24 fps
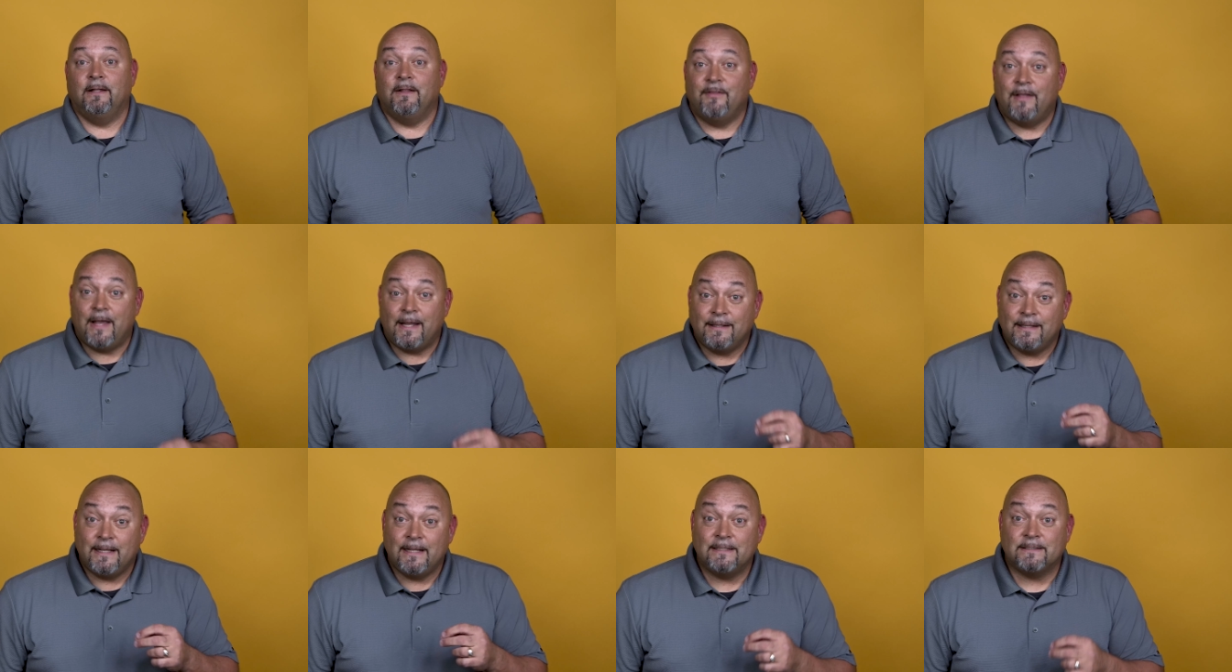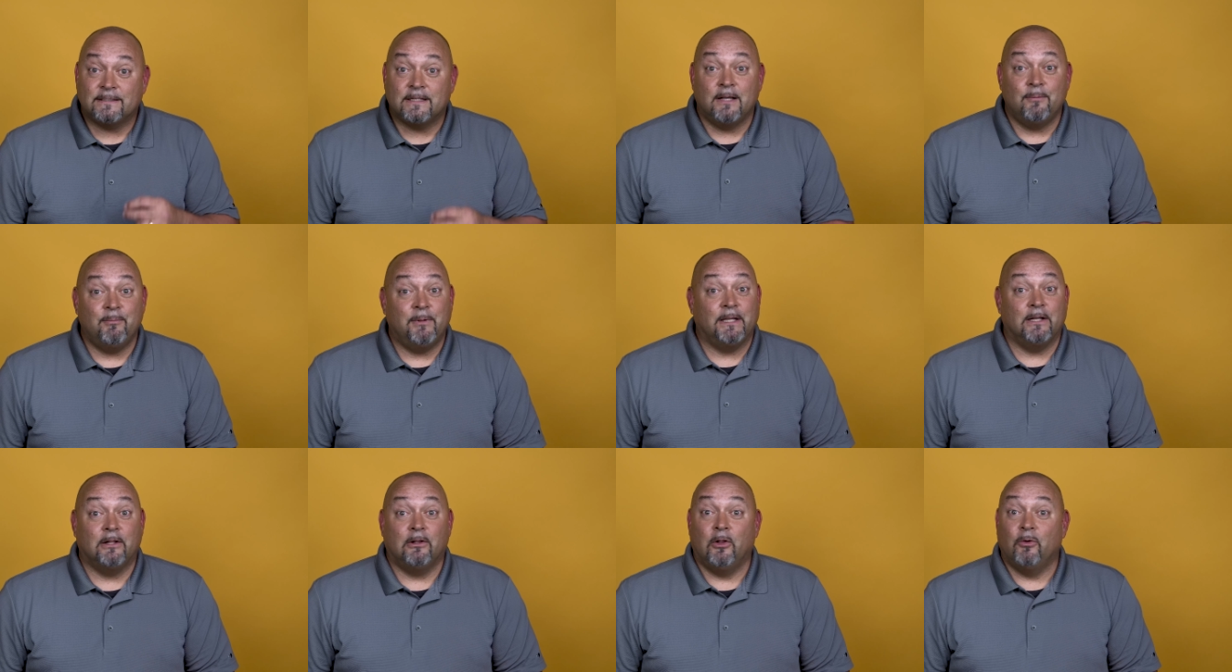That day is
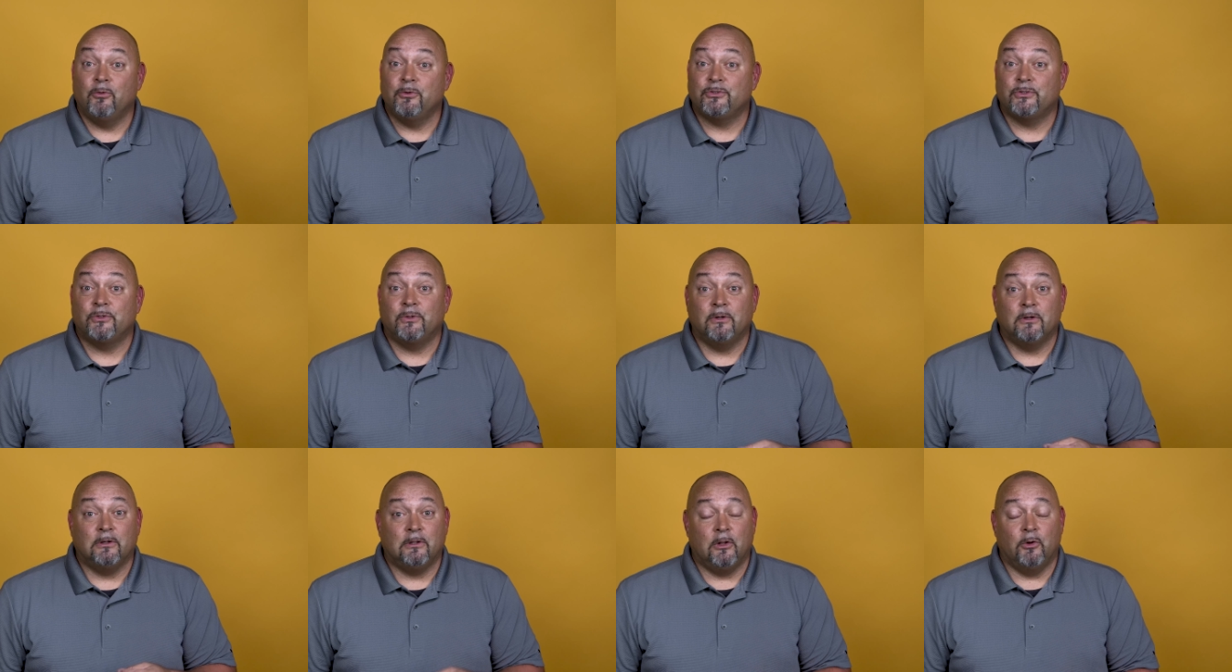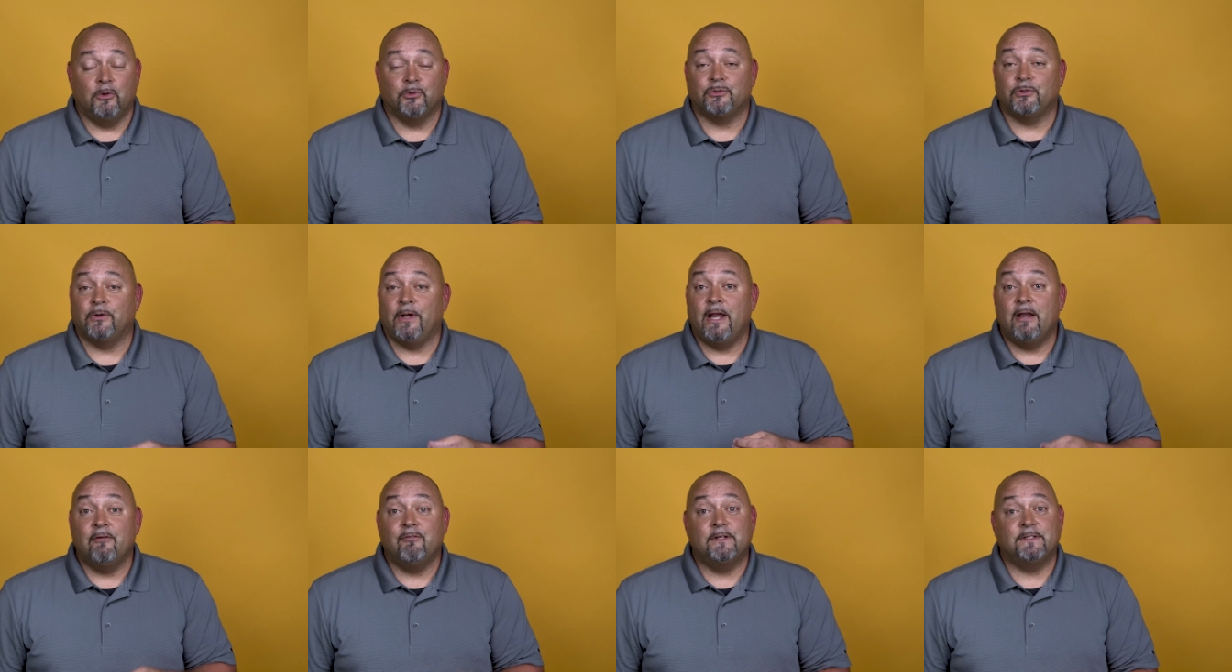coming closer and
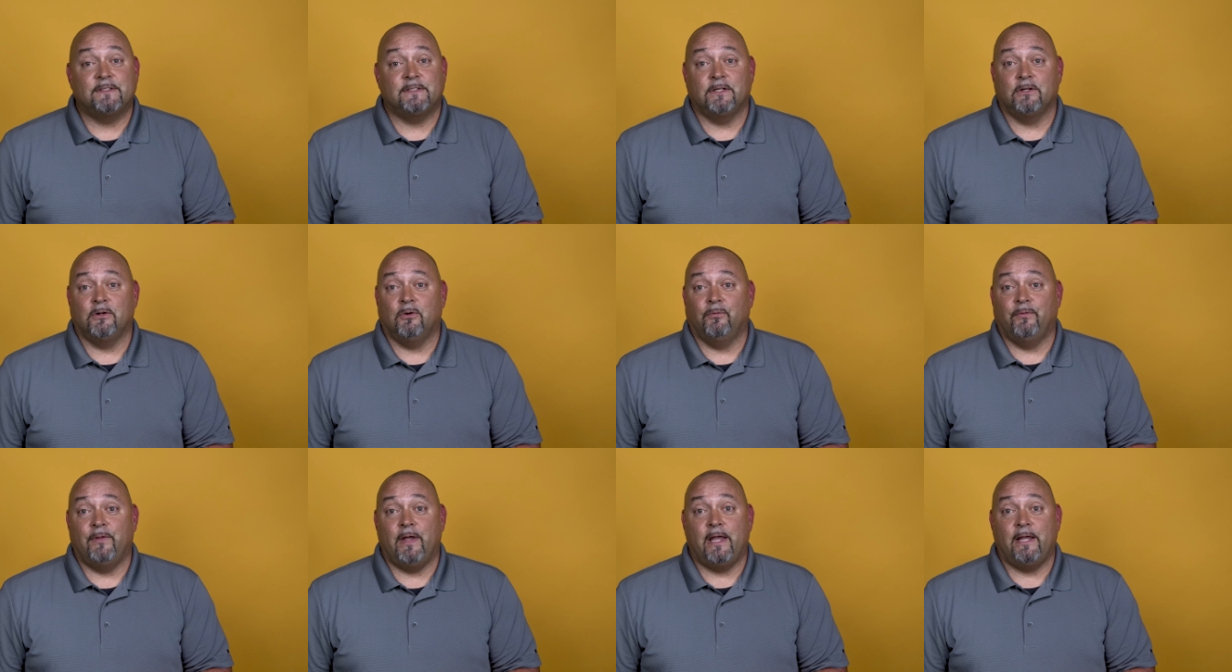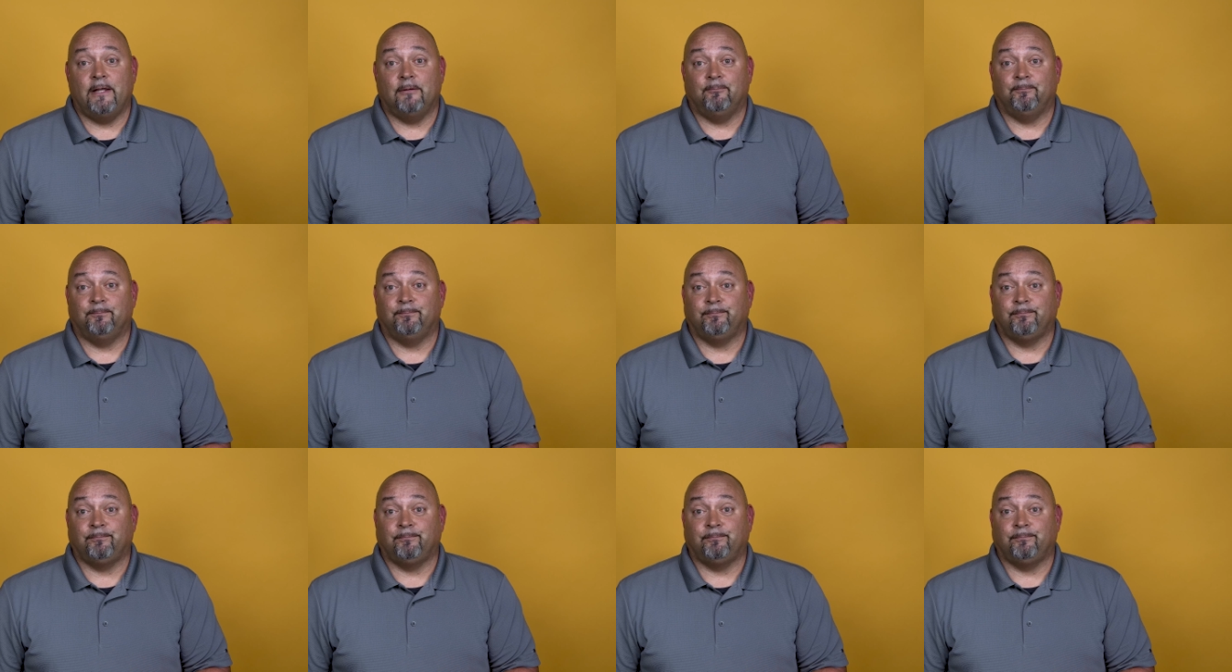closer every single day.